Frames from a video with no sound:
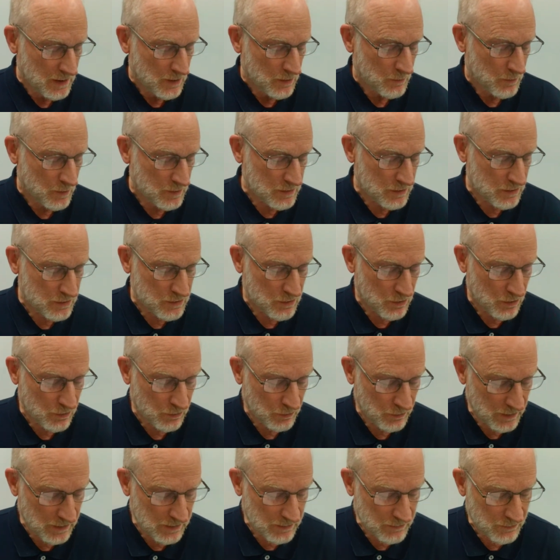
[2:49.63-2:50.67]
What you
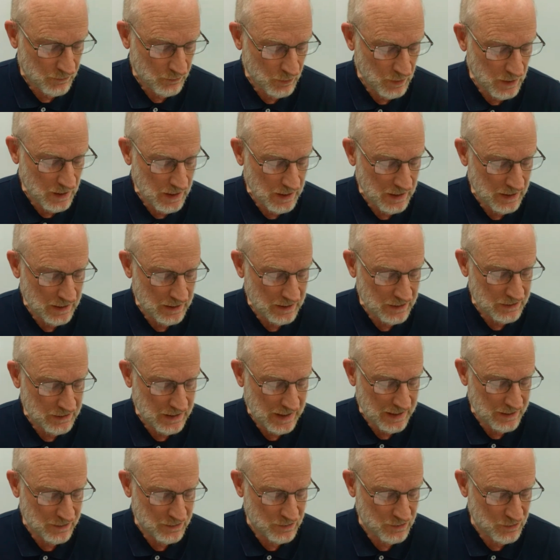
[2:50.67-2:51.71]
circled in 3 is
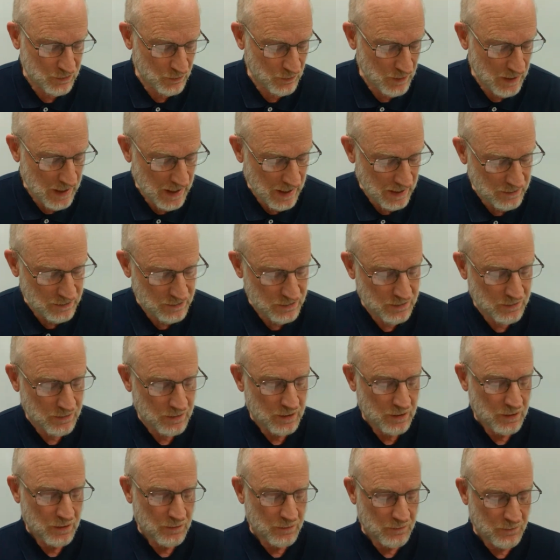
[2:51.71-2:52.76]
as soon as,
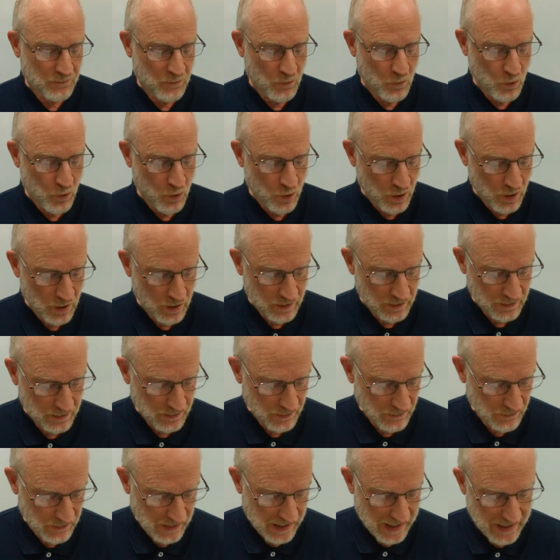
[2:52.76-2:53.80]
4,
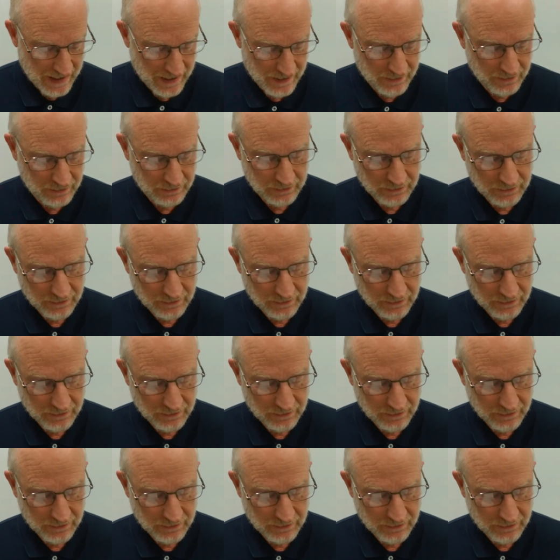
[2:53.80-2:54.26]
then,